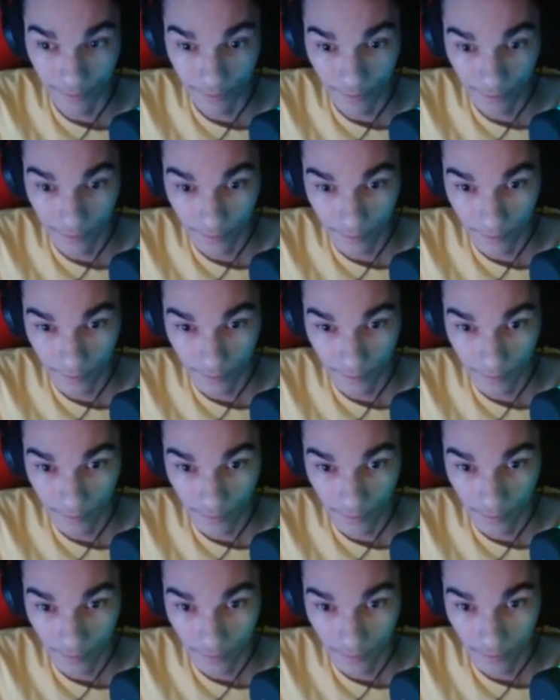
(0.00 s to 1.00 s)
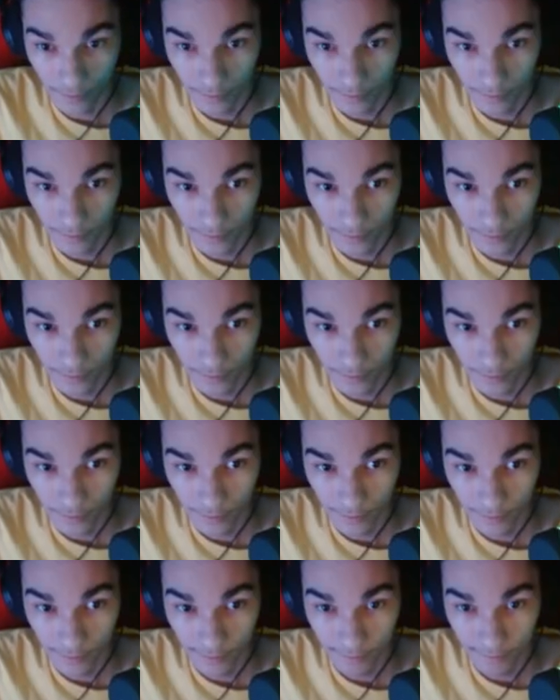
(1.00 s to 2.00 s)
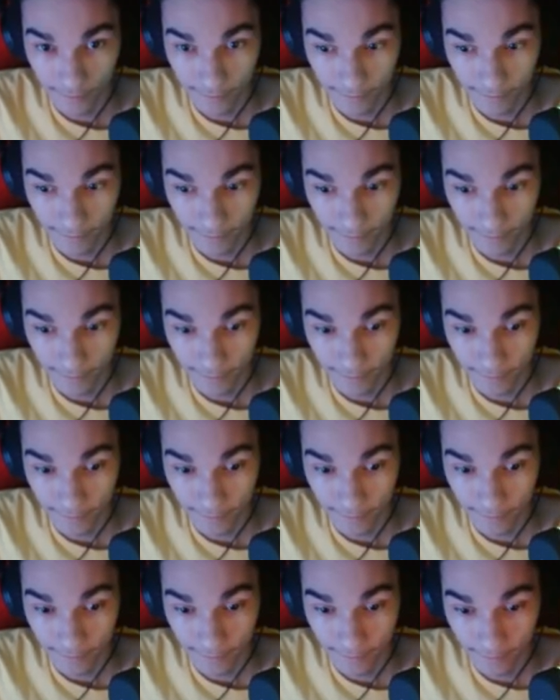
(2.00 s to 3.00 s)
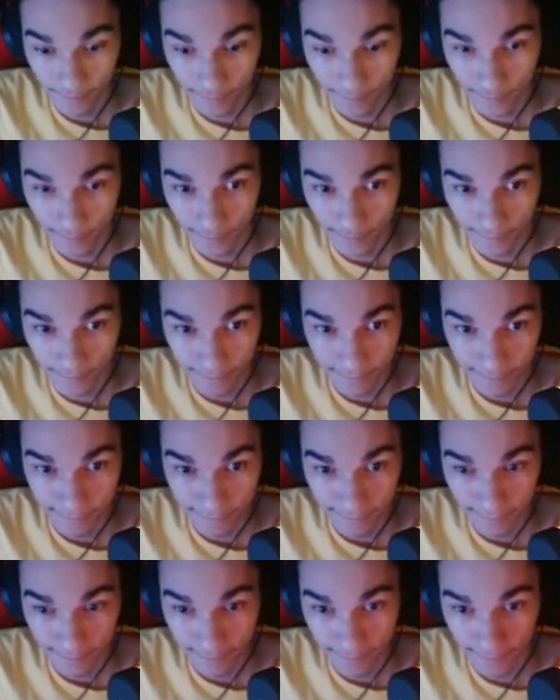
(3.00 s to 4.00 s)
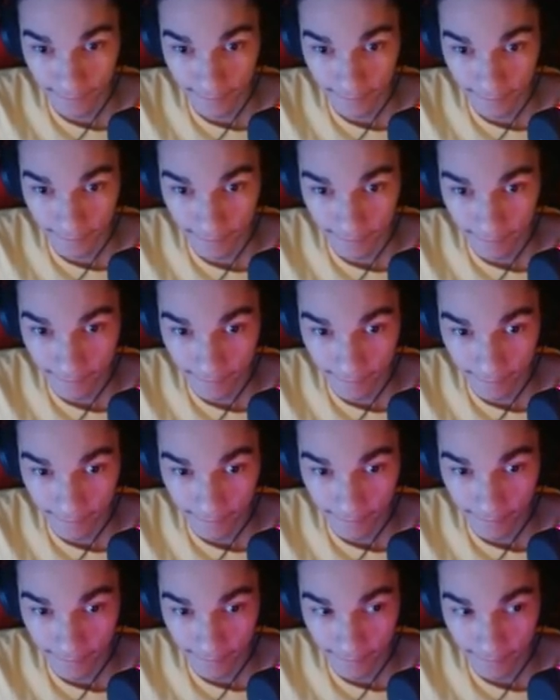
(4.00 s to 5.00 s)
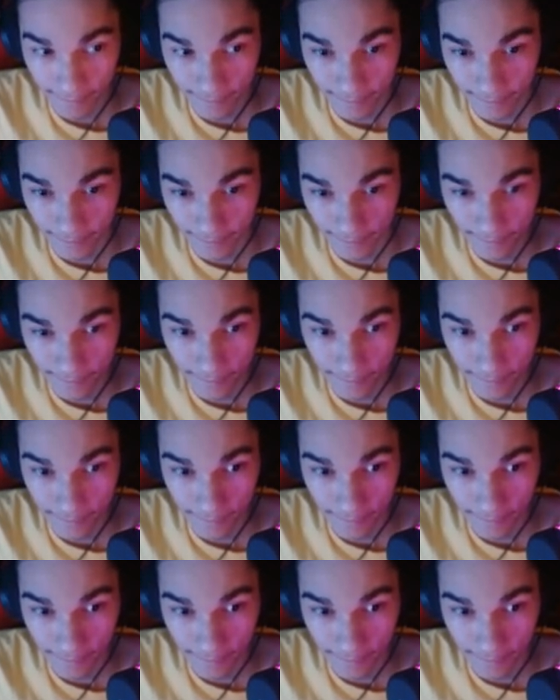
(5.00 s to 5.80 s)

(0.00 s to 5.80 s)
No one is speaking in this clip.